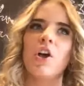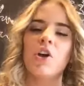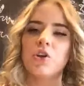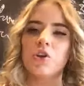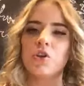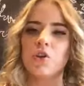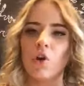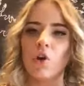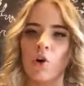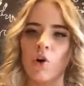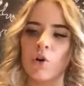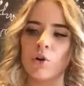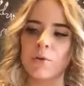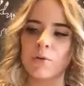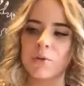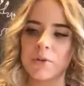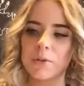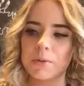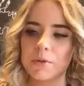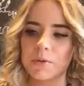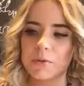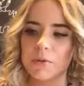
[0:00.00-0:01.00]
Don't
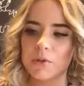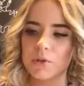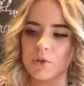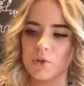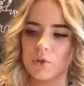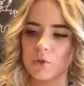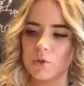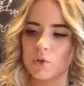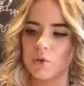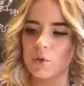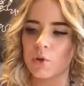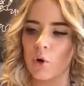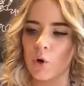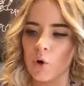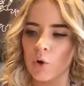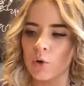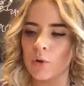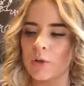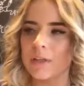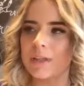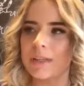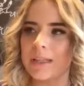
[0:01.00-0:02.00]

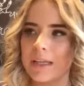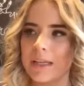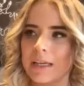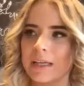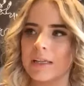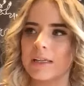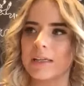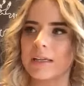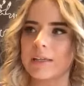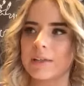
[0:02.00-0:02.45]
don't think,